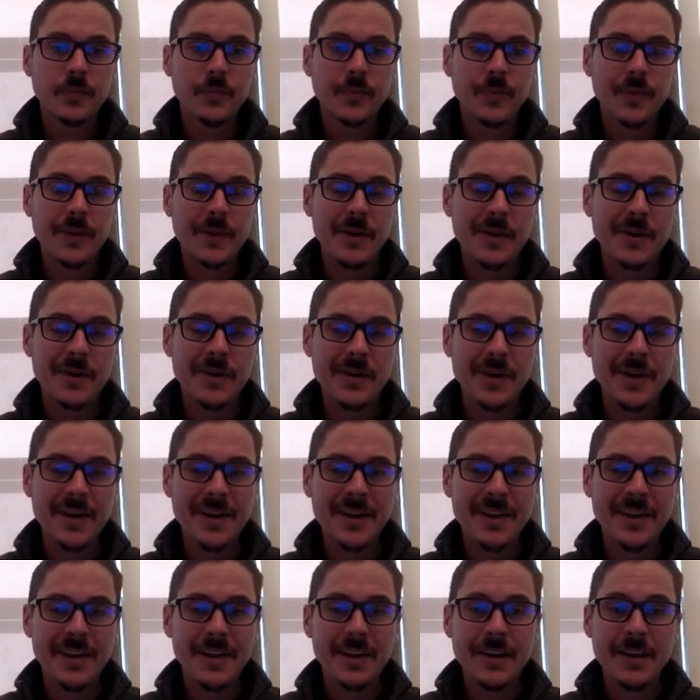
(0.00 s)
Alrighty.
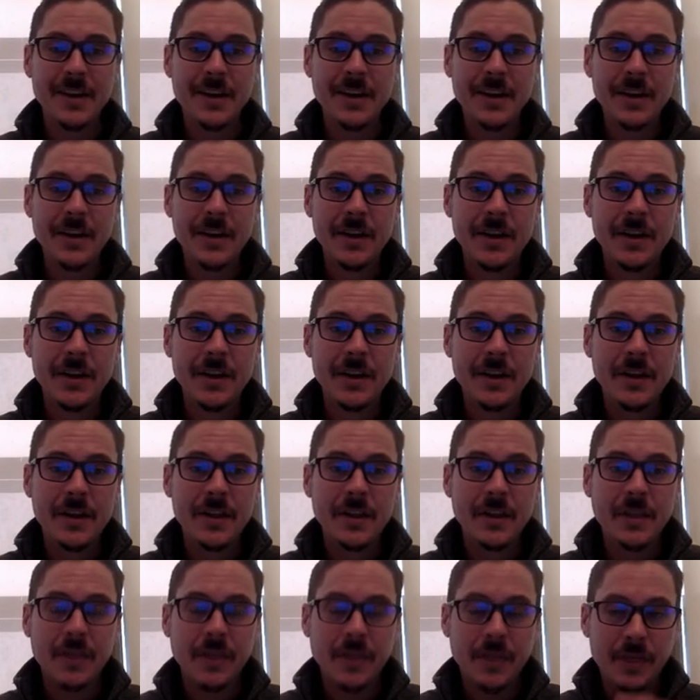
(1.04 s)

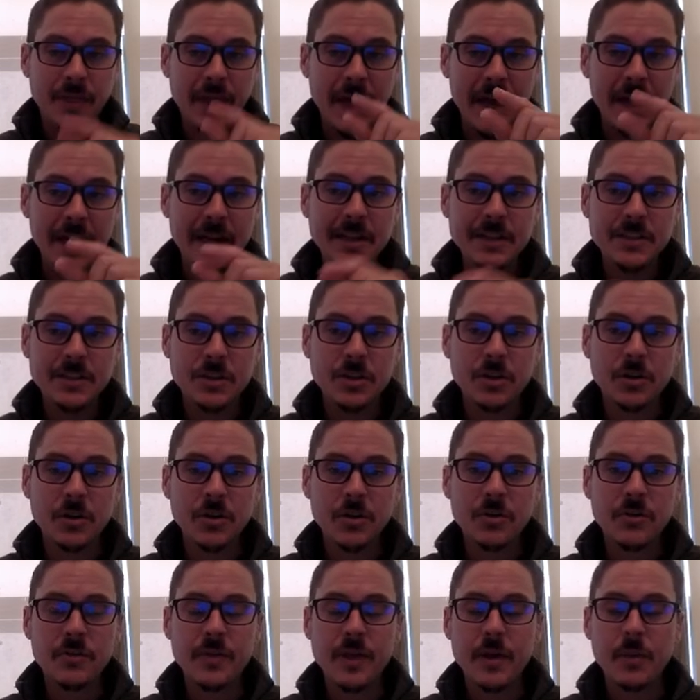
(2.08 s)
That is the
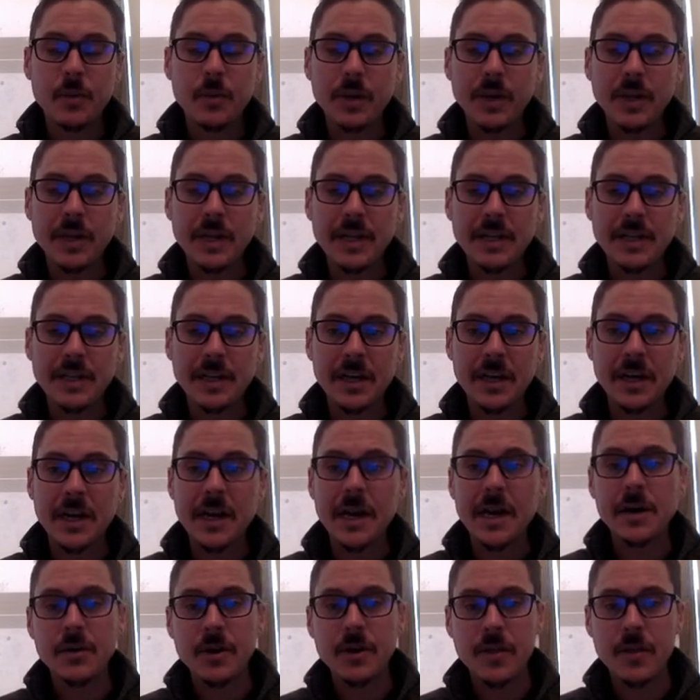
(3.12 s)
groove that we need to cut
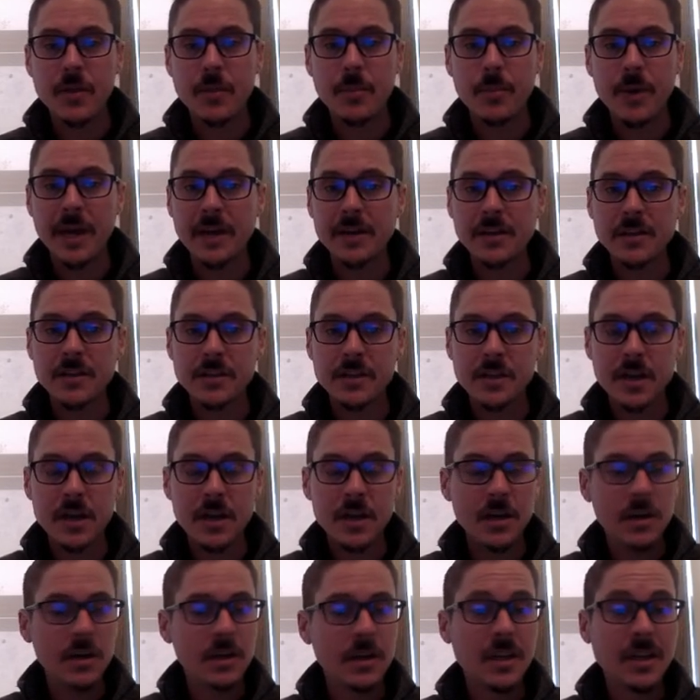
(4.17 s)
out on the
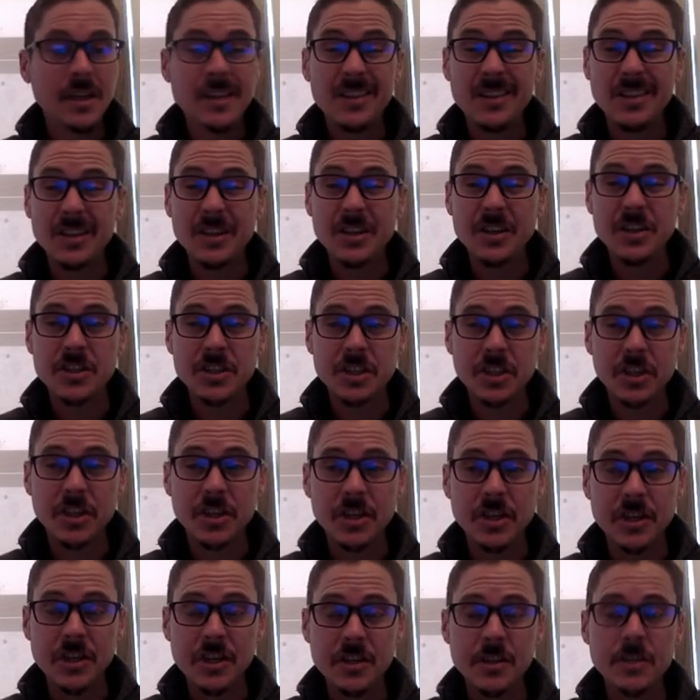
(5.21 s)
bandsaw. Looks
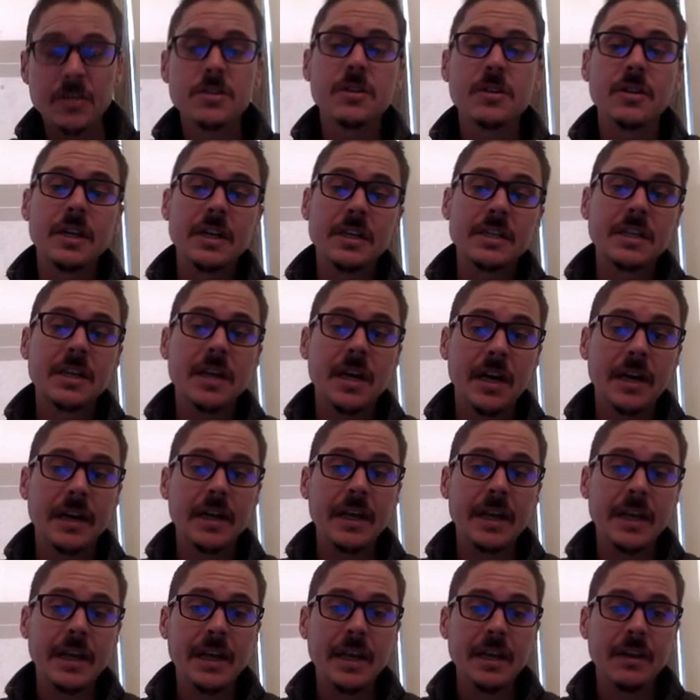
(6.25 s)
good, so let's cut it
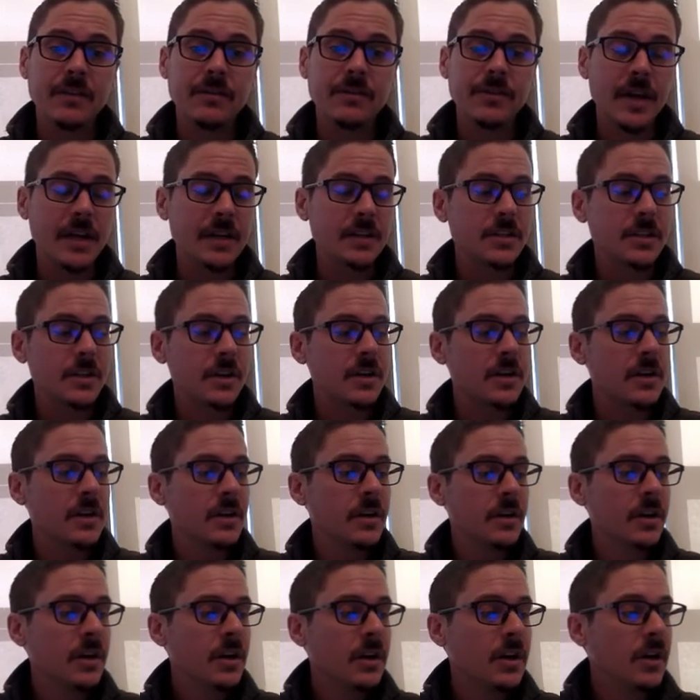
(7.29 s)
in Inventor.
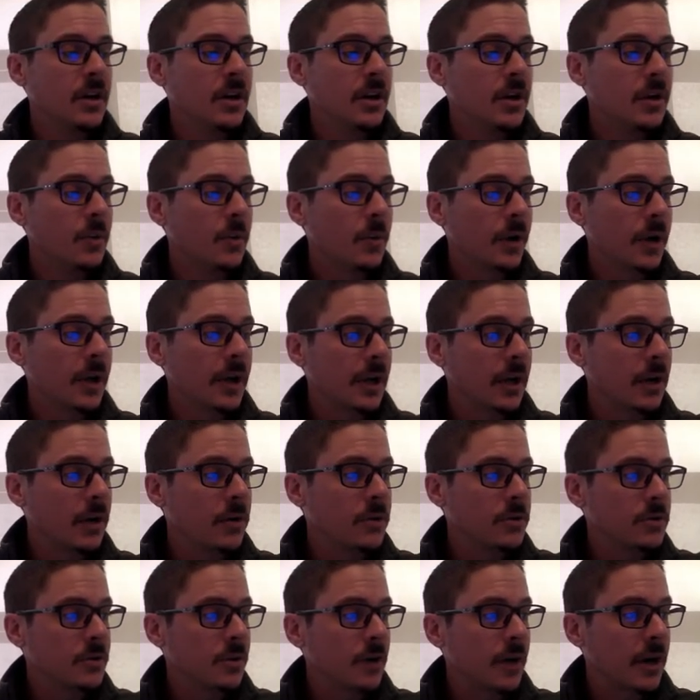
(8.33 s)
We're going to go
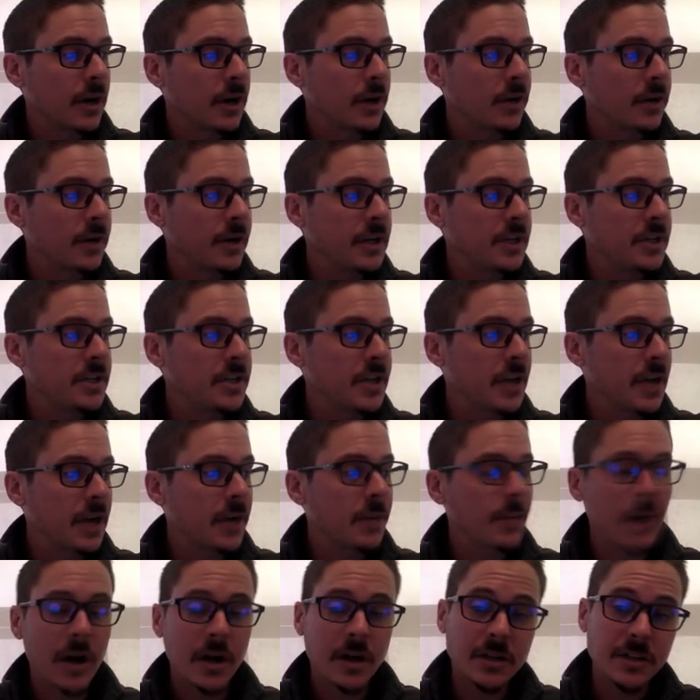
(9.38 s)
to our green check
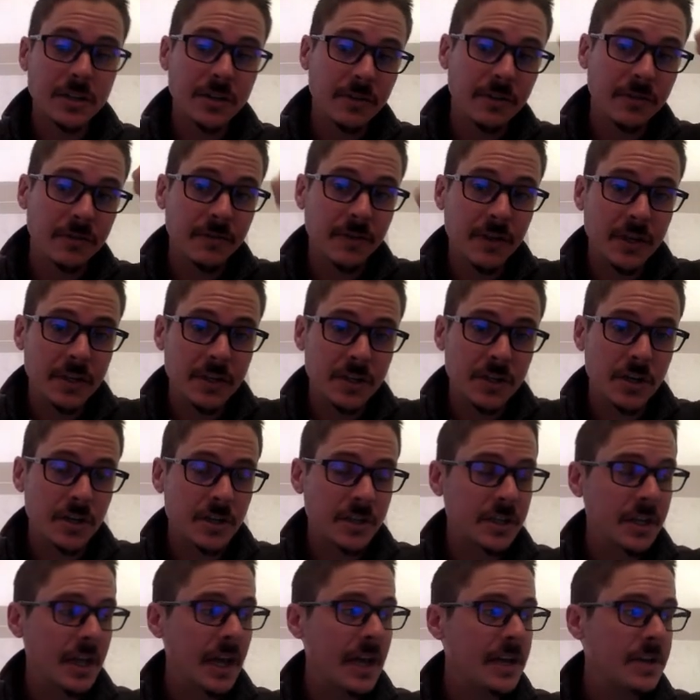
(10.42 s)
mark to finish our
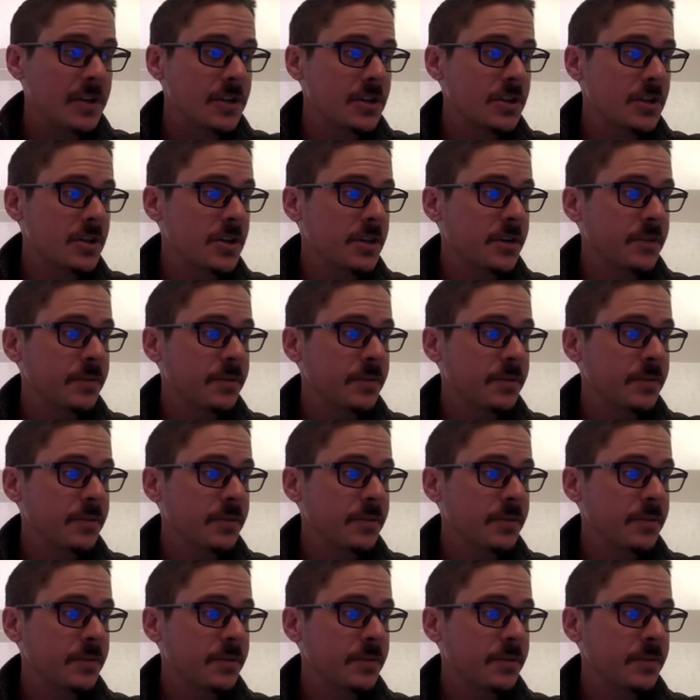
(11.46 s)
sketch.